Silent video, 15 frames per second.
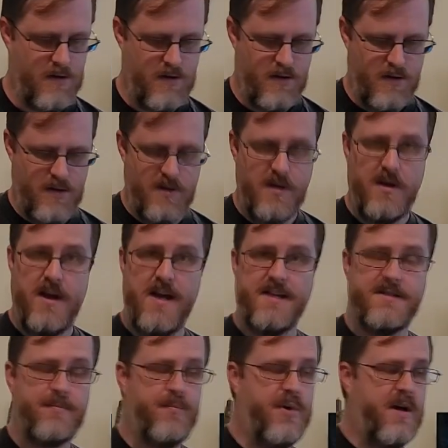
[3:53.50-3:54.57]
And then last
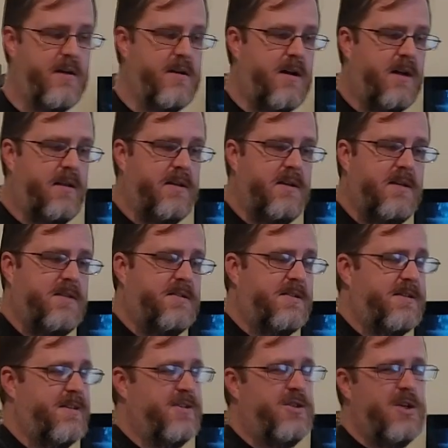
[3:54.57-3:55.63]
but not least,
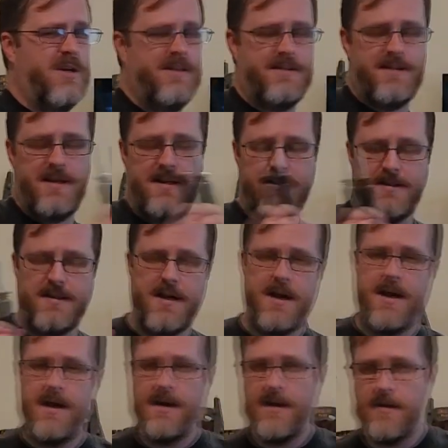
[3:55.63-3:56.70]
just a
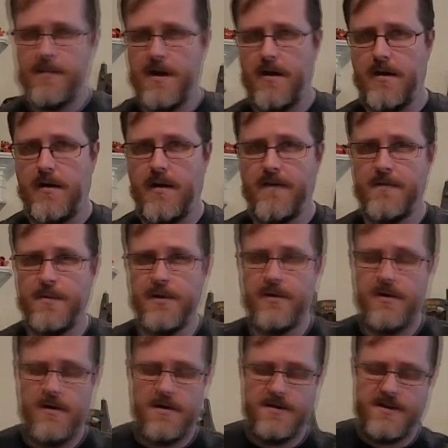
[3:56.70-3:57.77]
tiny amount of the blue
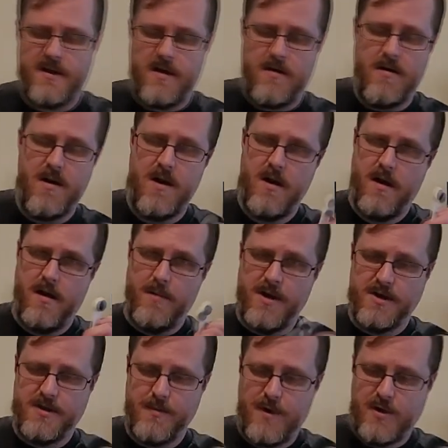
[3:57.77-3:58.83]
curacao. I'm
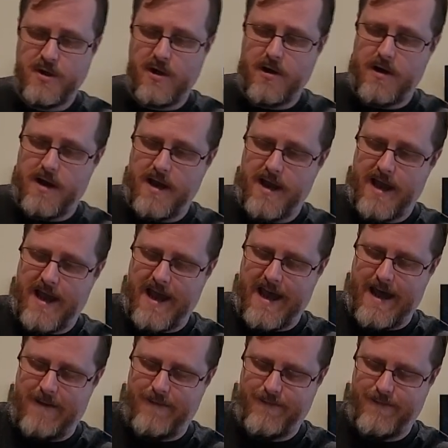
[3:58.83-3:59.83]
actually measuring out a 1/2